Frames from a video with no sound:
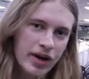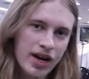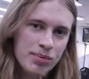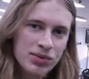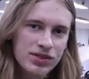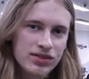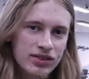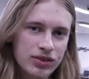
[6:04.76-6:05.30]

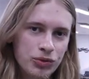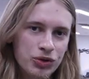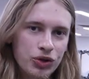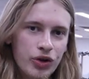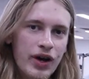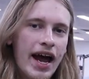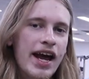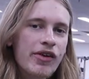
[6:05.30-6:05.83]
reps,
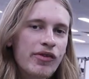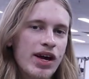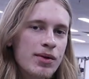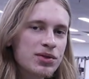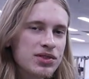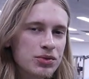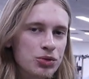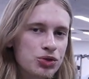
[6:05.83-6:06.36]
we'll go 8
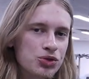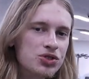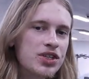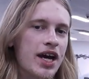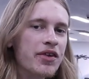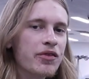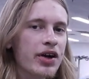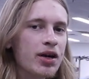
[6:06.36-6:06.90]
reps, and then we'll do
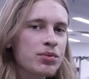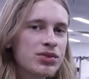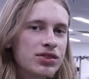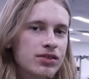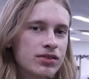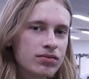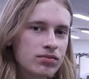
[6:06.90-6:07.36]
10 reps.